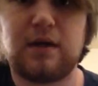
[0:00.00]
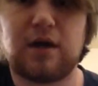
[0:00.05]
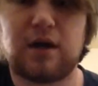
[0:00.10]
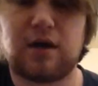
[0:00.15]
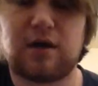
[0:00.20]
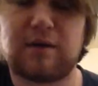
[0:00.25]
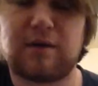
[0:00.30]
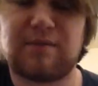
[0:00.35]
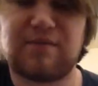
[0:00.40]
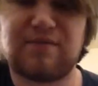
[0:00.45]

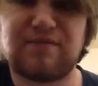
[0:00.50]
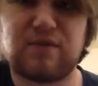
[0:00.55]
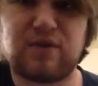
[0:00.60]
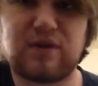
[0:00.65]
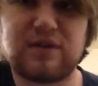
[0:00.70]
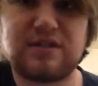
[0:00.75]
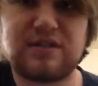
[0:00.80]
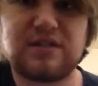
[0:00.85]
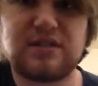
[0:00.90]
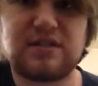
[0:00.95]
Alright,
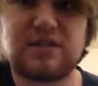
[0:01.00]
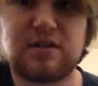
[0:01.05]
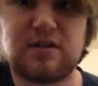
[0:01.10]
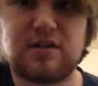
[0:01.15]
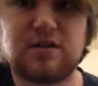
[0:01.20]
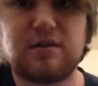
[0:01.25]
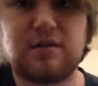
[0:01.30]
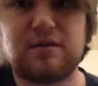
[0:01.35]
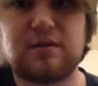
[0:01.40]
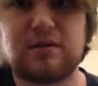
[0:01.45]
before I
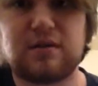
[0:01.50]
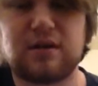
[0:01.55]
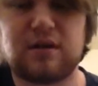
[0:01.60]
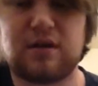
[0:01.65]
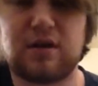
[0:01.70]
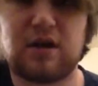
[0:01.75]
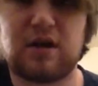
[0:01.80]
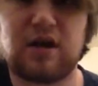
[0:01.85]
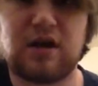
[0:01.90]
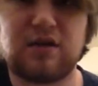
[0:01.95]
start,
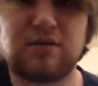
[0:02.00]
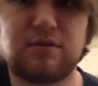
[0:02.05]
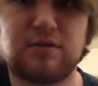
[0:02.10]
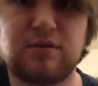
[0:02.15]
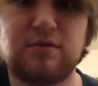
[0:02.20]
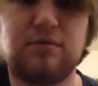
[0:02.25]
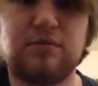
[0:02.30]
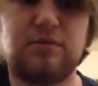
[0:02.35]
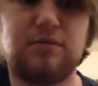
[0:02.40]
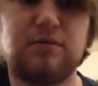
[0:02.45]
a
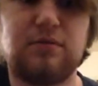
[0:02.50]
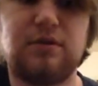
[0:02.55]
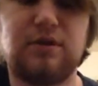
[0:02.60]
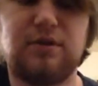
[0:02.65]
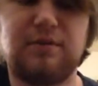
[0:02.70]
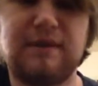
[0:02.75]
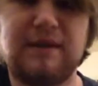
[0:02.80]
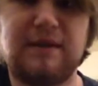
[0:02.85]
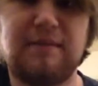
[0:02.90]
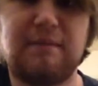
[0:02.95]

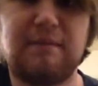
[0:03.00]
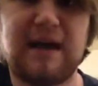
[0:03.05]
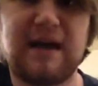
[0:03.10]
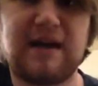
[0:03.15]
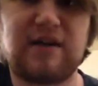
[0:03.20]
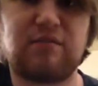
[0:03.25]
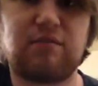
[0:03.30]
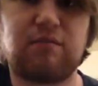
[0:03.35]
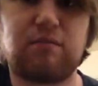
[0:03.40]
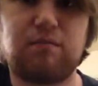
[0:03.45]
little bit of
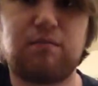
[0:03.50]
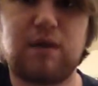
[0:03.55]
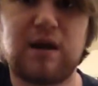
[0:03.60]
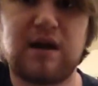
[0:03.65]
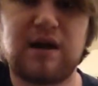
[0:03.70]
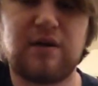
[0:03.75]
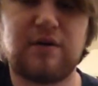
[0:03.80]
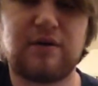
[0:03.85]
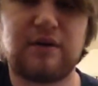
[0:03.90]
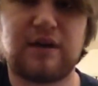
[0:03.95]

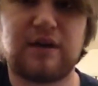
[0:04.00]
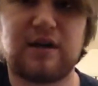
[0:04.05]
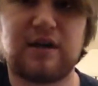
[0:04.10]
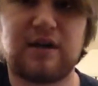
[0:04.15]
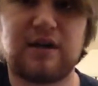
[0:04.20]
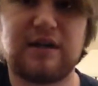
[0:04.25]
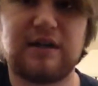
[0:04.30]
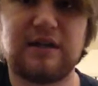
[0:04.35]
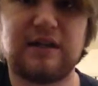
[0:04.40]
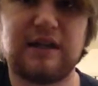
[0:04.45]
background
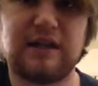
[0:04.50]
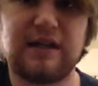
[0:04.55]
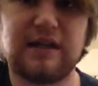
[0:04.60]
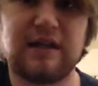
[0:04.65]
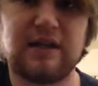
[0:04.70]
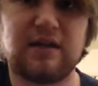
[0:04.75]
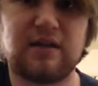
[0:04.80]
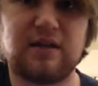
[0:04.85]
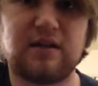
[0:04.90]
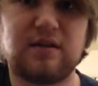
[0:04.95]
on
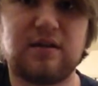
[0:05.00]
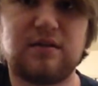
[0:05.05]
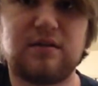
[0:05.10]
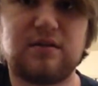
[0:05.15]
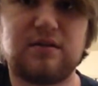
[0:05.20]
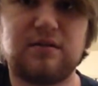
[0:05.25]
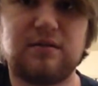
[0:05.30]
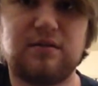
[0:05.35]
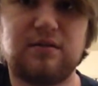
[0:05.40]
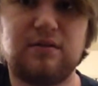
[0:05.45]
the
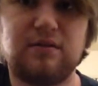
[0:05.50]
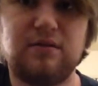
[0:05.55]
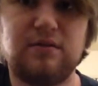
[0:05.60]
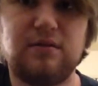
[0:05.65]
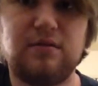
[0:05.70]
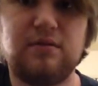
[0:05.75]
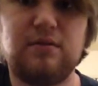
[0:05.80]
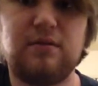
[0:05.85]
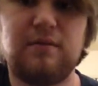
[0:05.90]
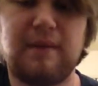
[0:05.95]

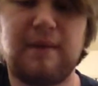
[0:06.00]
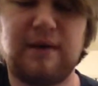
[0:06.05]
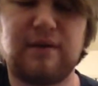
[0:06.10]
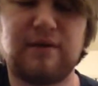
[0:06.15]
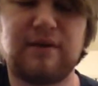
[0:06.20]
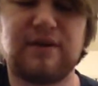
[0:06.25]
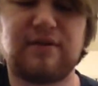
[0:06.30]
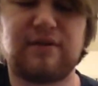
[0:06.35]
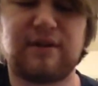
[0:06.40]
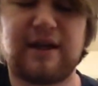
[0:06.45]
Metal
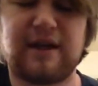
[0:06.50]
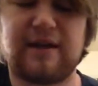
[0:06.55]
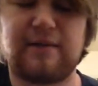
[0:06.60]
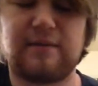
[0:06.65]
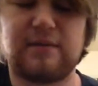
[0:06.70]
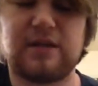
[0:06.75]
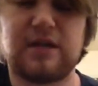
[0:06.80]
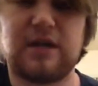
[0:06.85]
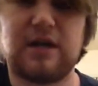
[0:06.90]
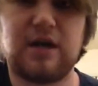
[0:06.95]
Gear
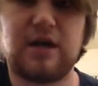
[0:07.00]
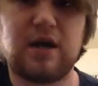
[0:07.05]
games.